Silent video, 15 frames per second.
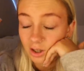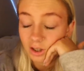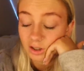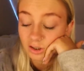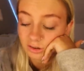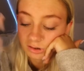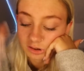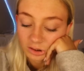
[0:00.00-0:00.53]

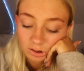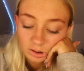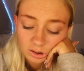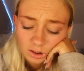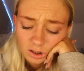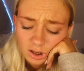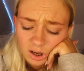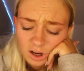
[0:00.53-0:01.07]
I
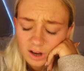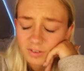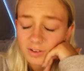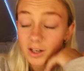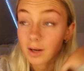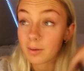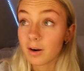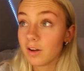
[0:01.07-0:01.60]
feel
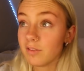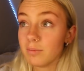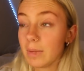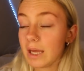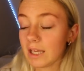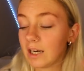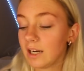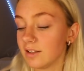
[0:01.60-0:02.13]
like I'm not even
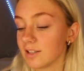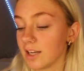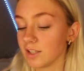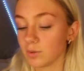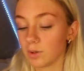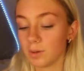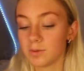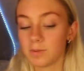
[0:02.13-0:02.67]
making any
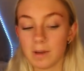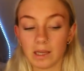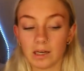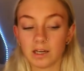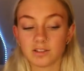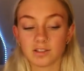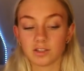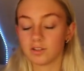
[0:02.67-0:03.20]
sense while I'm speaking.
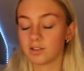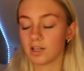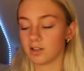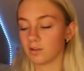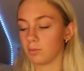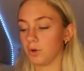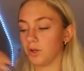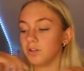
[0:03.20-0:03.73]
Let's get
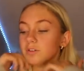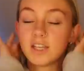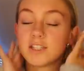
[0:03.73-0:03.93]
to the point.